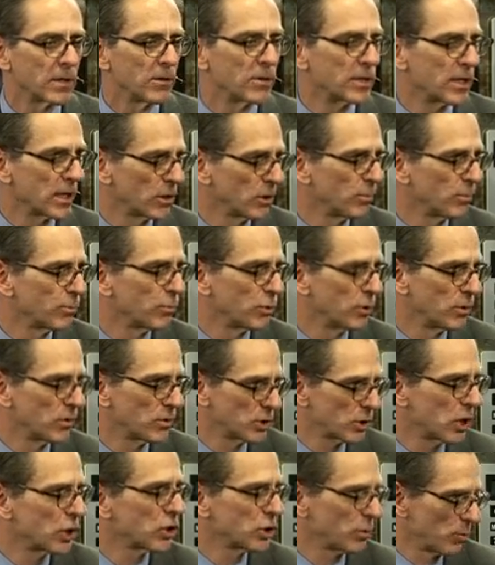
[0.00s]
it's their second
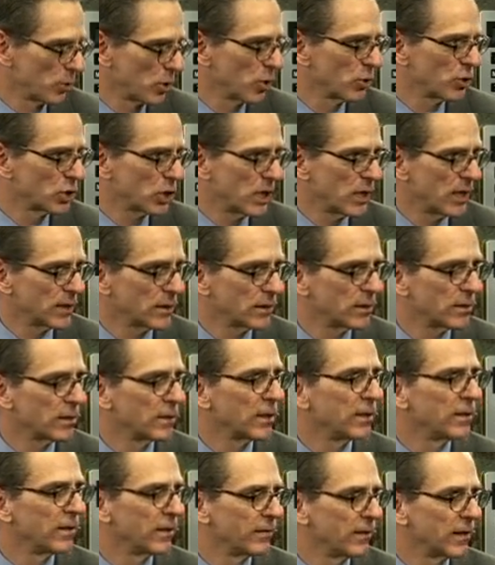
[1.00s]
such project.
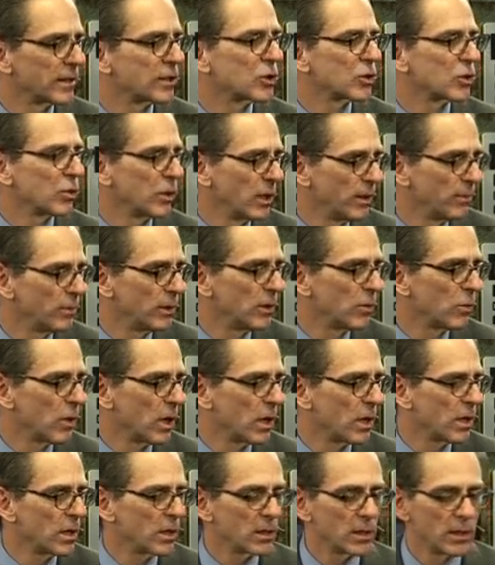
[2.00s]
They did extremely
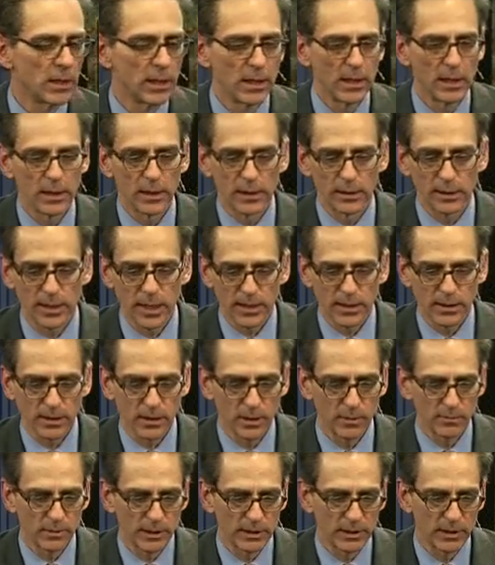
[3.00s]
well last
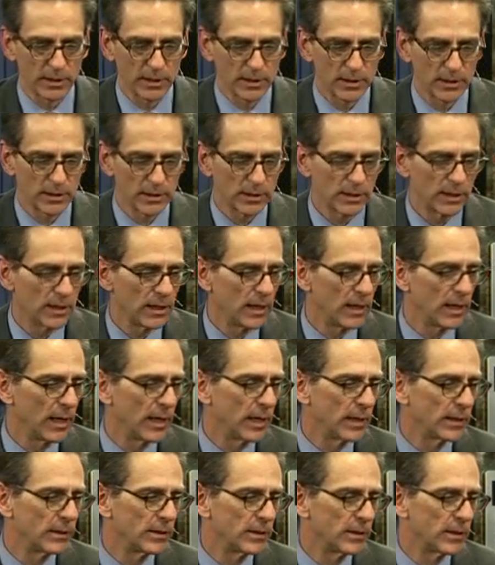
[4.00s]
time they did it,
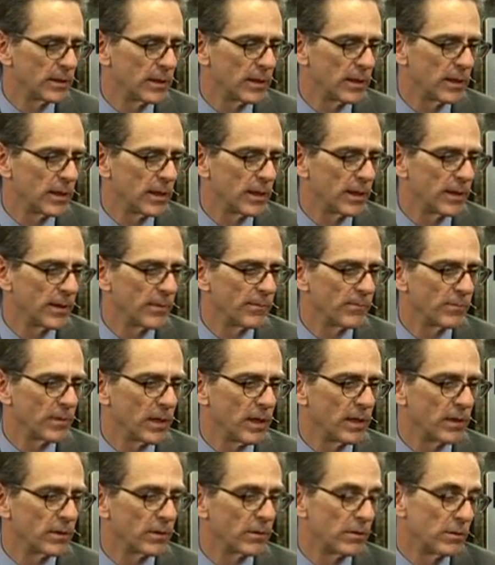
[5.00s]
and
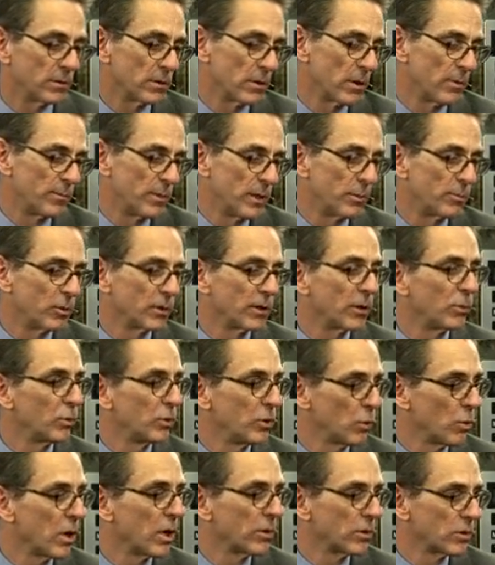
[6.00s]
they're people that
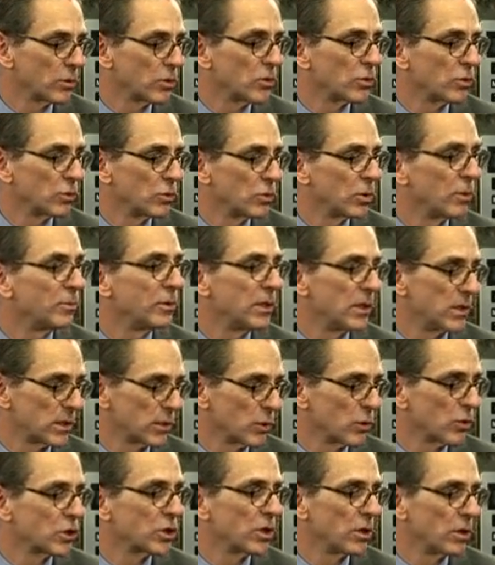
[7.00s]
we wanted to be
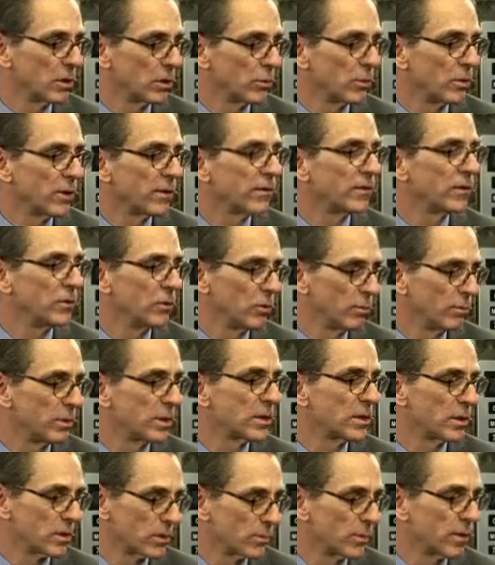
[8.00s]
associated with and do
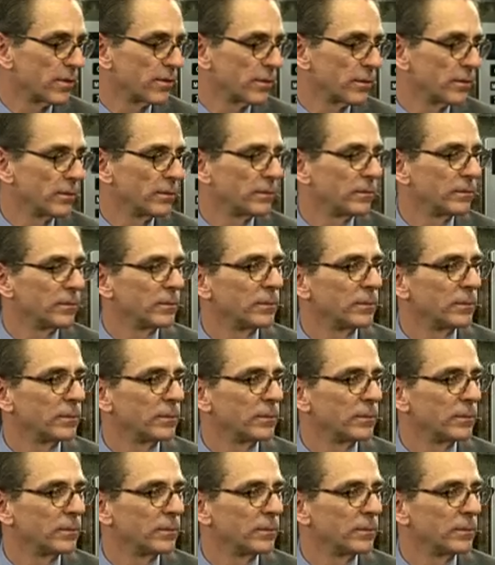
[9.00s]
business with.